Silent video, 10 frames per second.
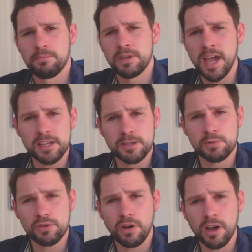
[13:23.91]
yeah,
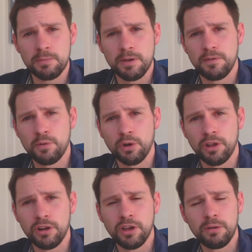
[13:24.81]
subscribe if you want to
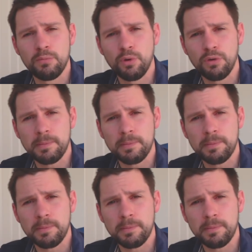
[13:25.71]
learn more